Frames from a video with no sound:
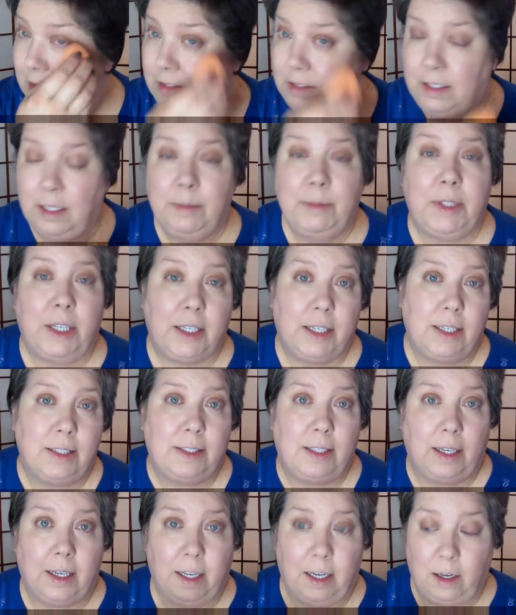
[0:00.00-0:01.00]
seems like as
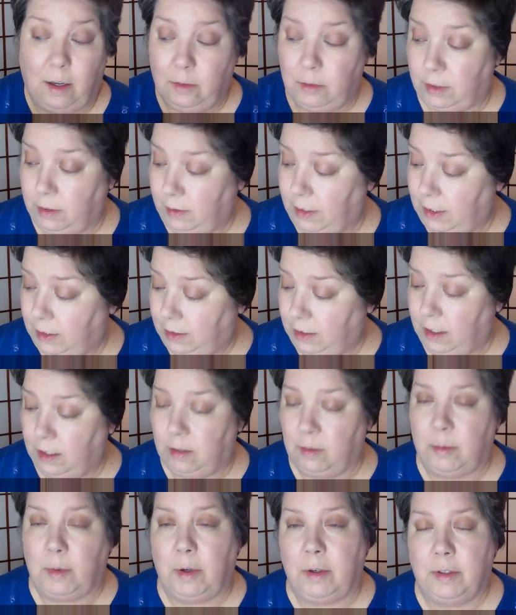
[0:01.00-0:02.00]
I get older, that's
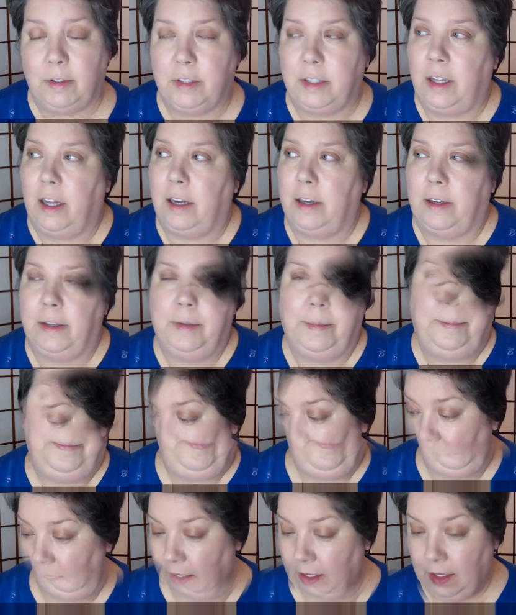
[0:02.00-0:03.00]
getting worse, like
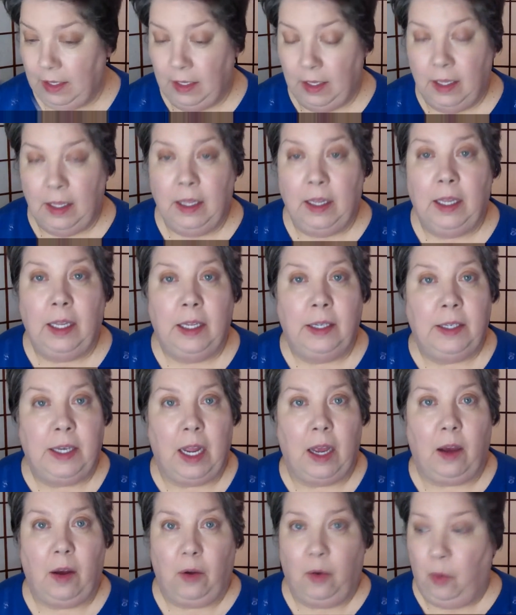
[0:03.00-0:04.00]
everything else.
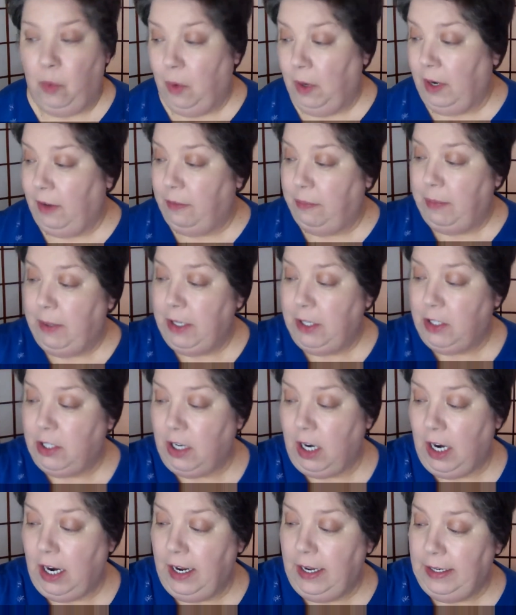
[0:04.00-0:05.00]
Now, what I've been
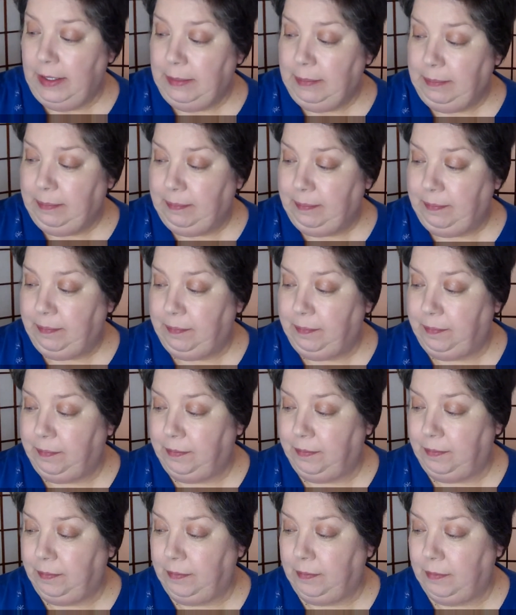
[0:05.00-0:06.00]
trying
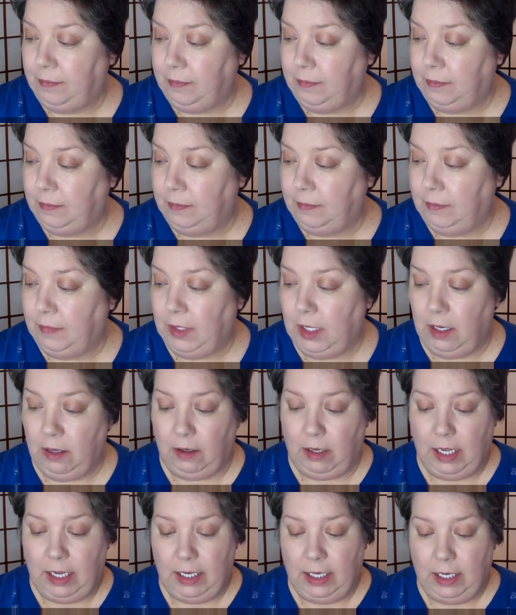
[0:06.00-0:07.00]
here
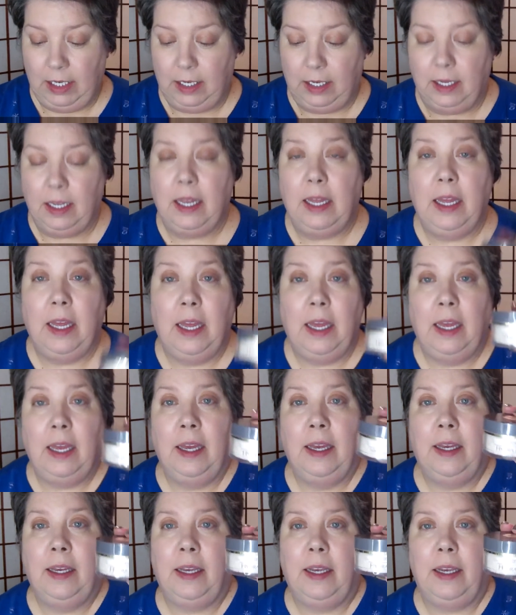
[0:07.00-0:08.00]
lately
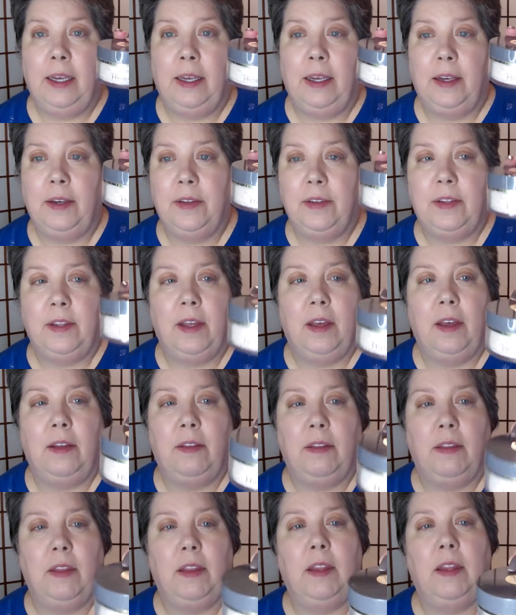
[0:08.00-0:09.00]
is
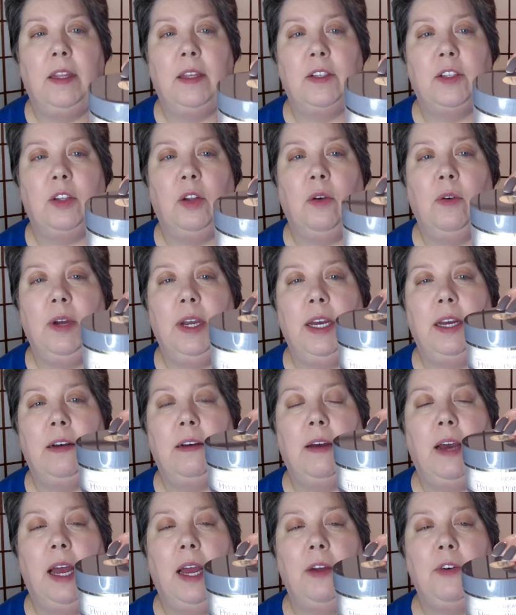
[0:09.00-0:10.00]
this L'Oreal
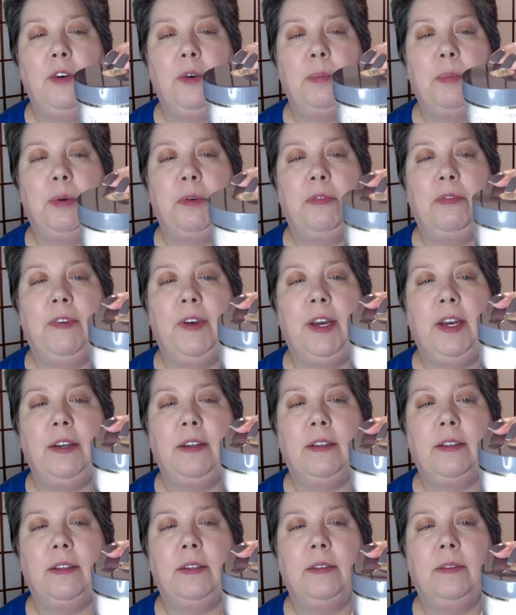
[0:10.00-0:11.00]
Hydra
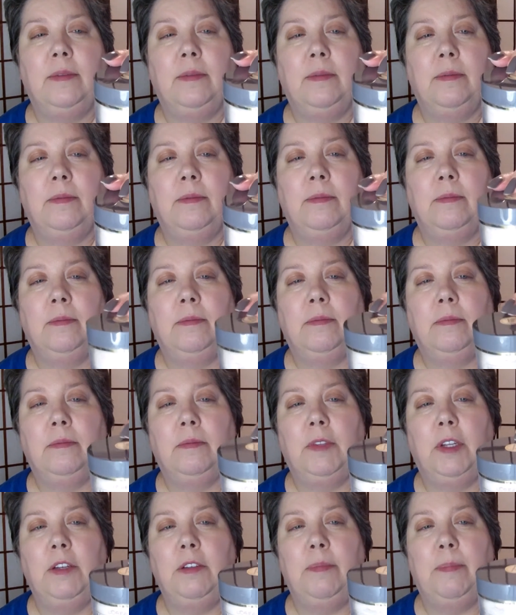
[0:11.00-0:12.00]
Perfect
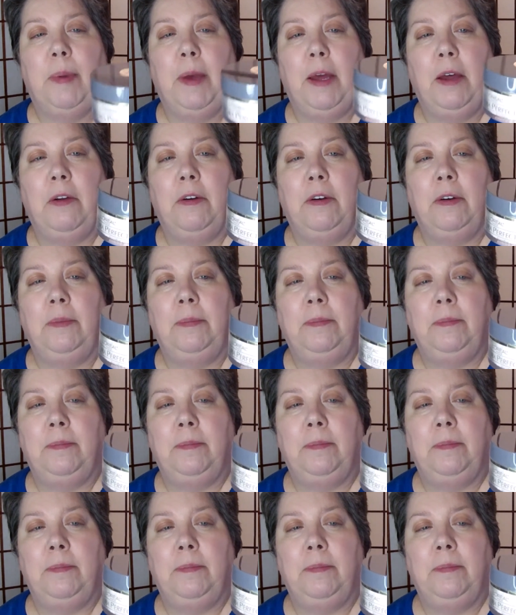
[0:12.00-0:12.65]
loose powder.